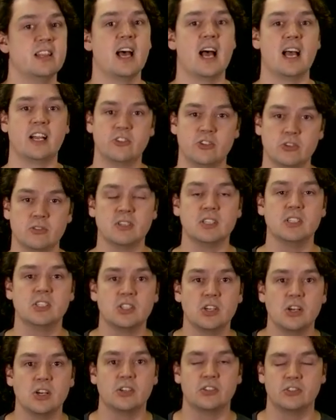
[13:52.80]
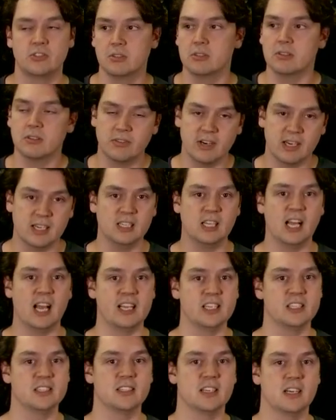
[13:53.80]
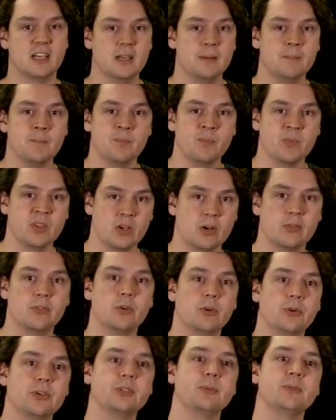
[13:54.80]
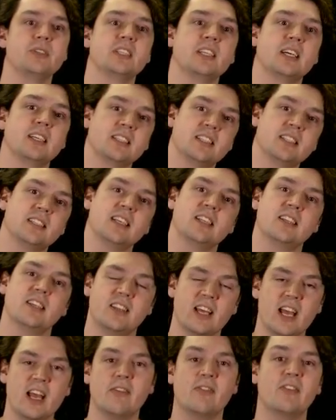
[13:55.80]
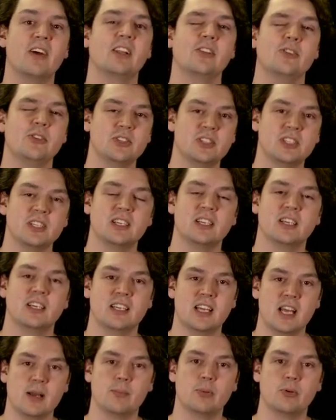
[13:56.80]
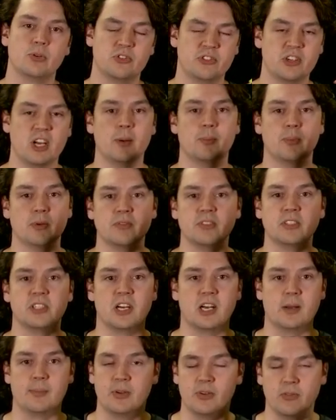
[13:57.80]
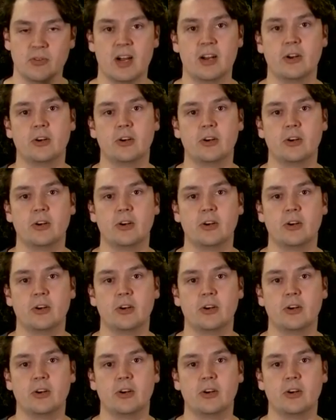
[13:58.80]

During search, during a regular A-star, of course we start to see that the F values get pushed up over time, right?